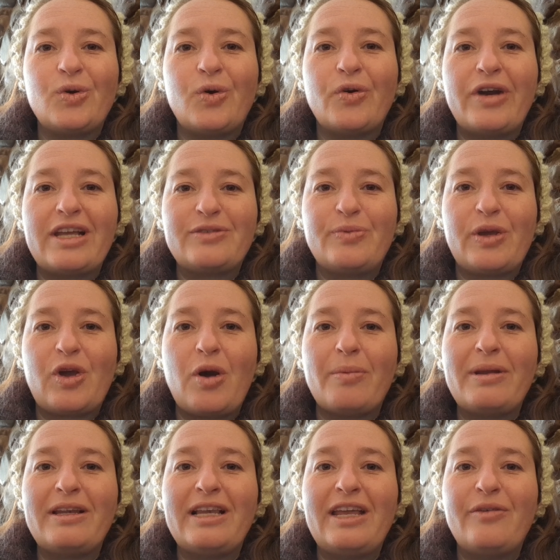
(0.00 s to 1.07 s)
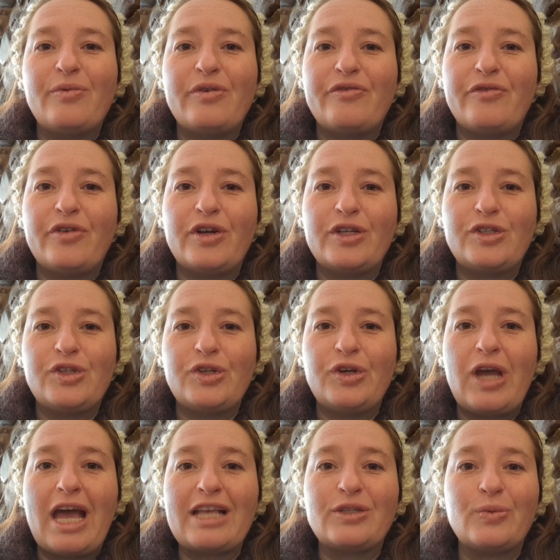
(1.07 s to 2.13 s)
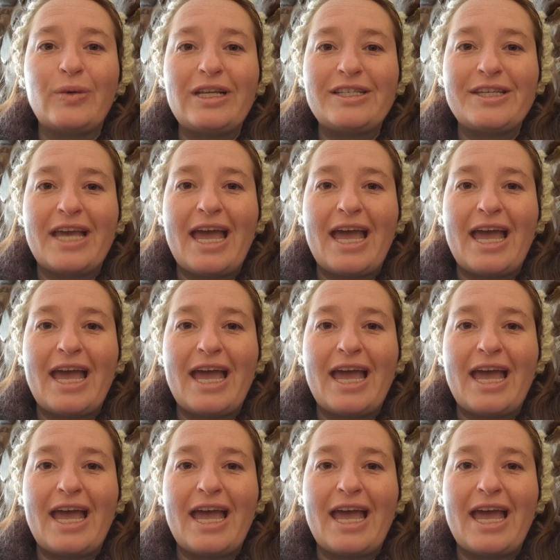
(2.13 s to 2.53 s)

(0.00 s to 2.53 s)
or as we commonly refer to as winter